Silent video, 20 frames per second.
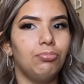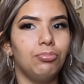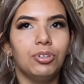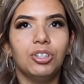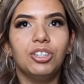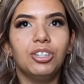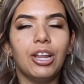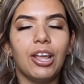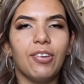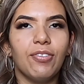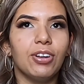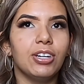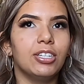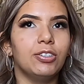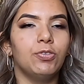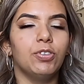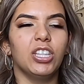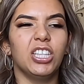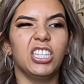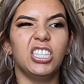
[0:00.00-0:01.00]
never
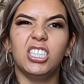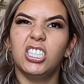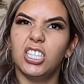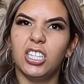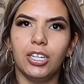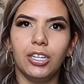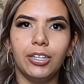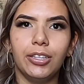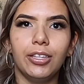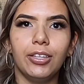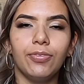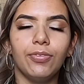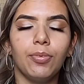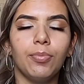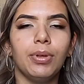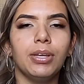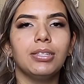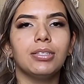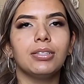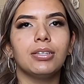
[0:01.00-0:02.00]
really did anything for
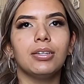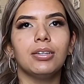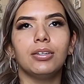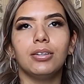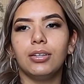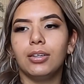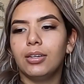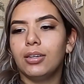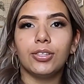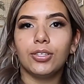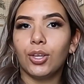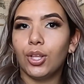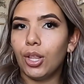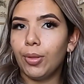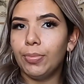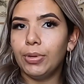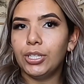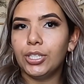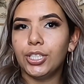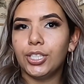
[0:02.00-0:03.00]
my skin. So
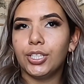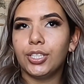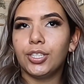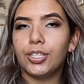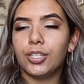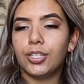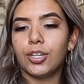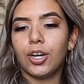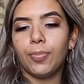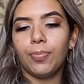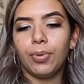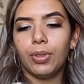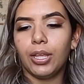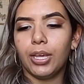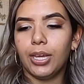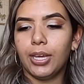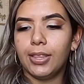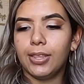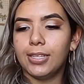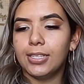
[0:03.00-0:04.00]
let me just start
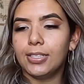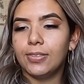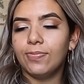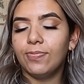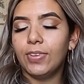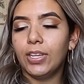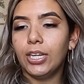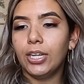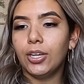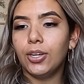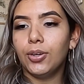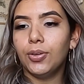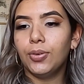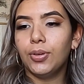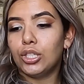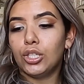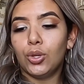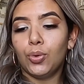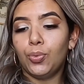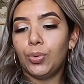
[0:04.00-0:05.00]
playing this video
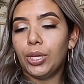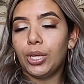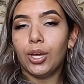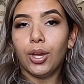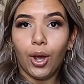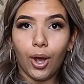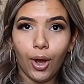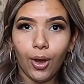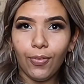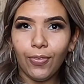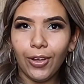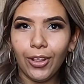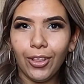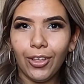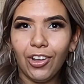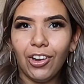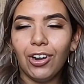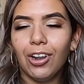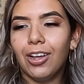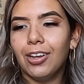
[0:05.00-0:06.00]
so we can all
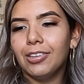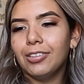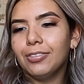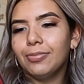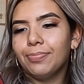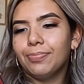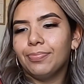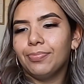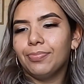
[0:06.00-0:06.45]
follow along.